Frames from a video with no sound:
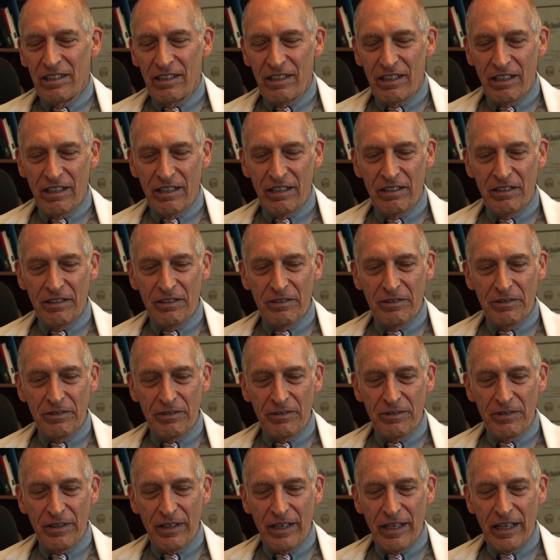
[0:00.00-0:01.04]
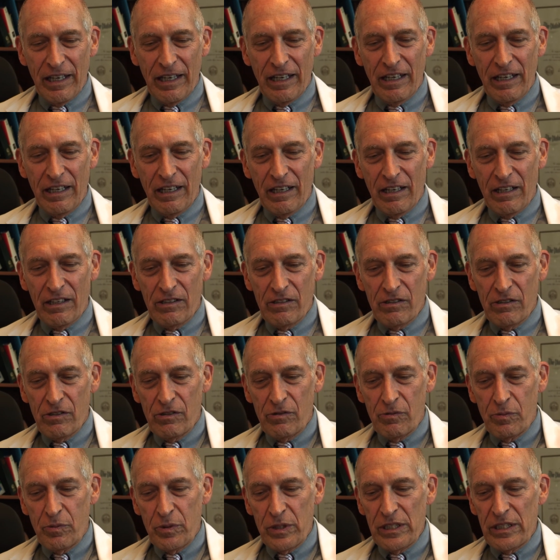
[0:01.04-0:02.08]
Uh, and
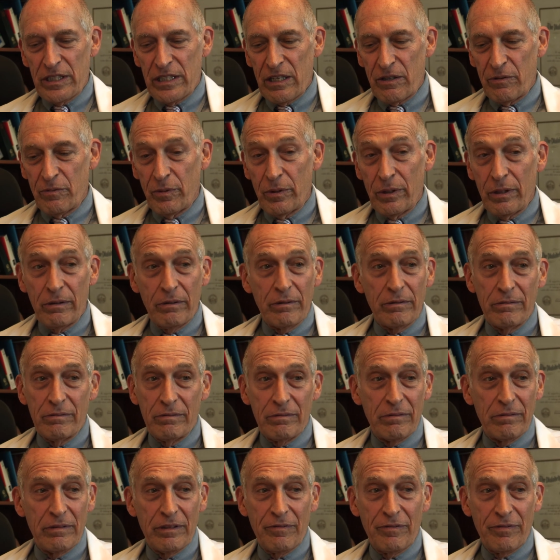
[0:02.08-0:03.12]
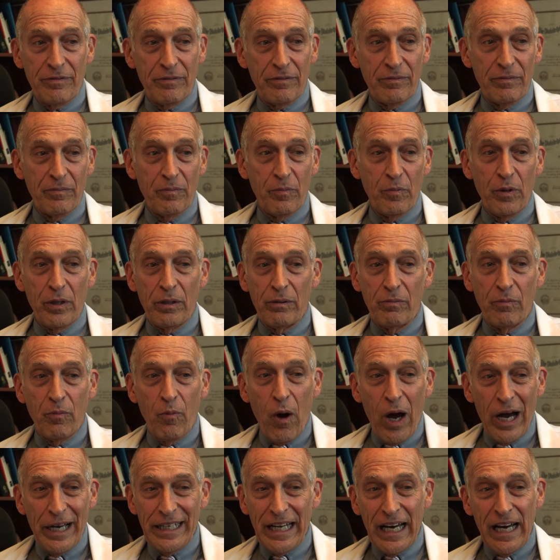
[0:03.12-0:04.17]
we said, well, if, well
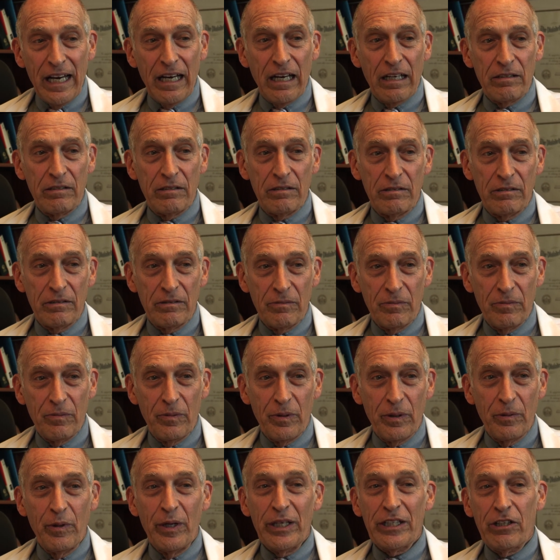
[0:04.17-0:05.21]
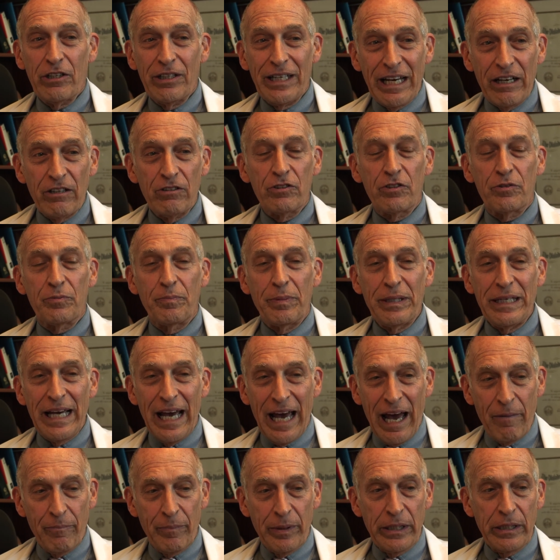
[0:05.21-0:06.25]
why not? Well, what could else be
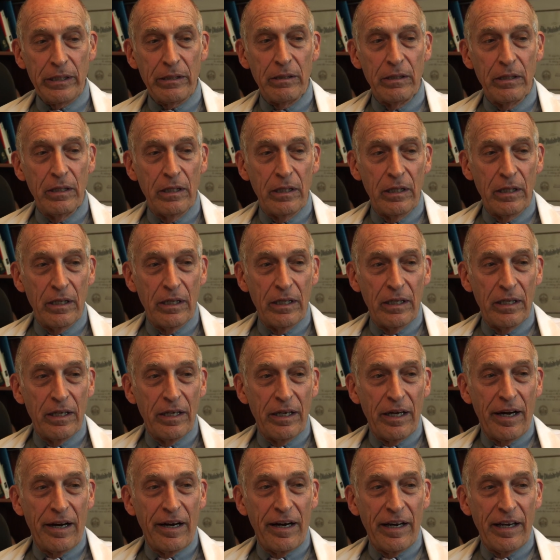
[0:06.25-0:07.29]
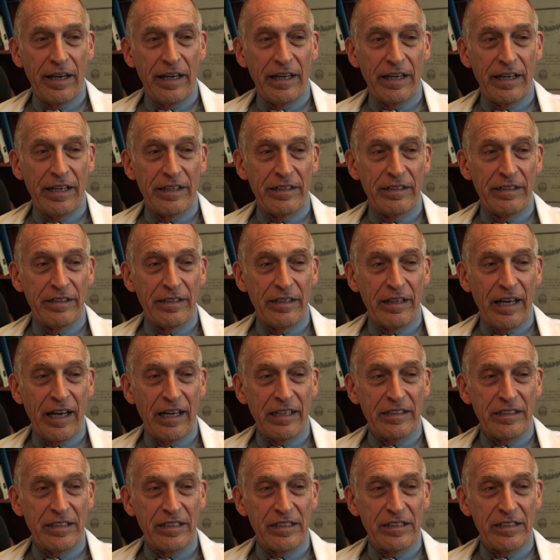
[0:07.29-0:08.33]
happening? And at
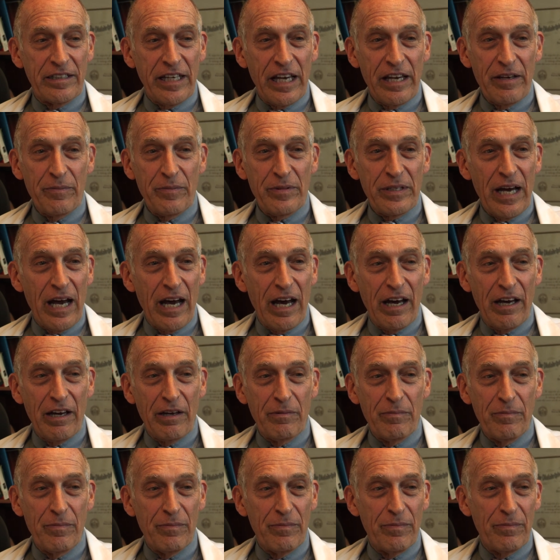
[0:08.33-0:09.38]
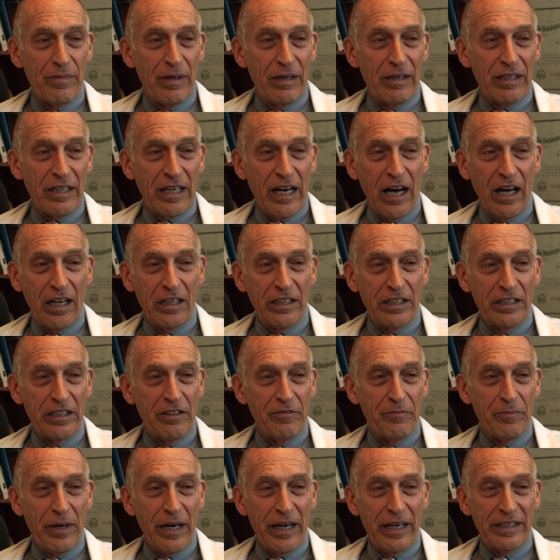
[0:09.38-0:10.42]
the same time, a colleague
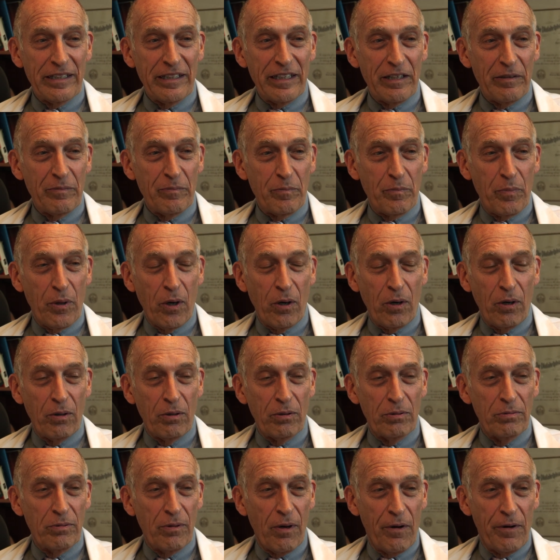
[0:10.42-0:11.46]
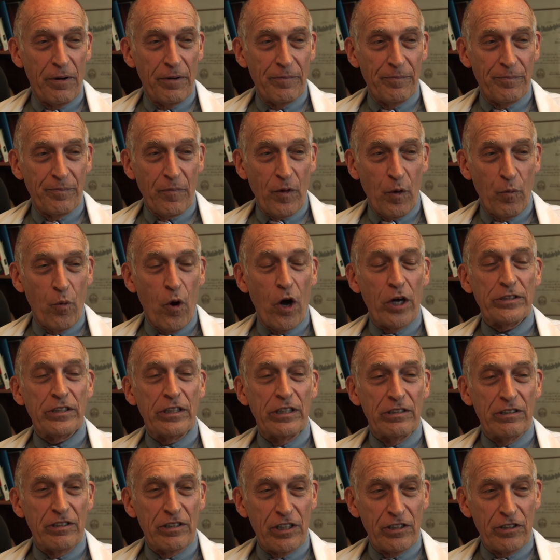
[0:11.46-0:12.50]
of mine named Paul
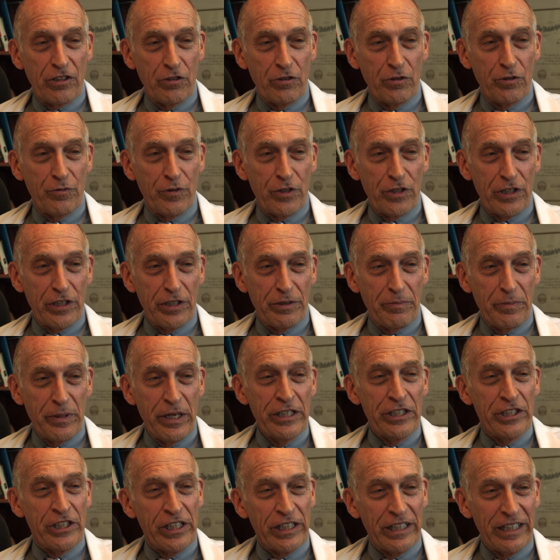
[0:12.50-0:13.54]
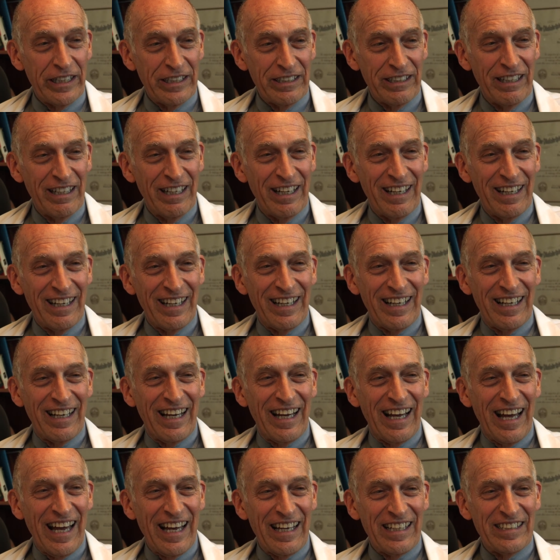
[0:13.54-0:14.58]
Watkins at the University of Michigan
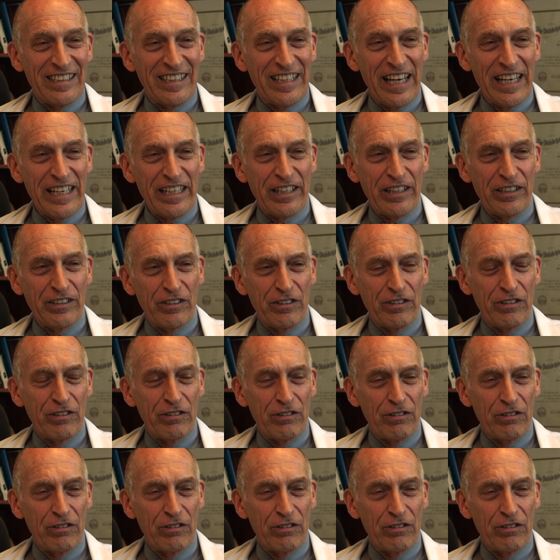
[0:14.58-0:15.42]
had taken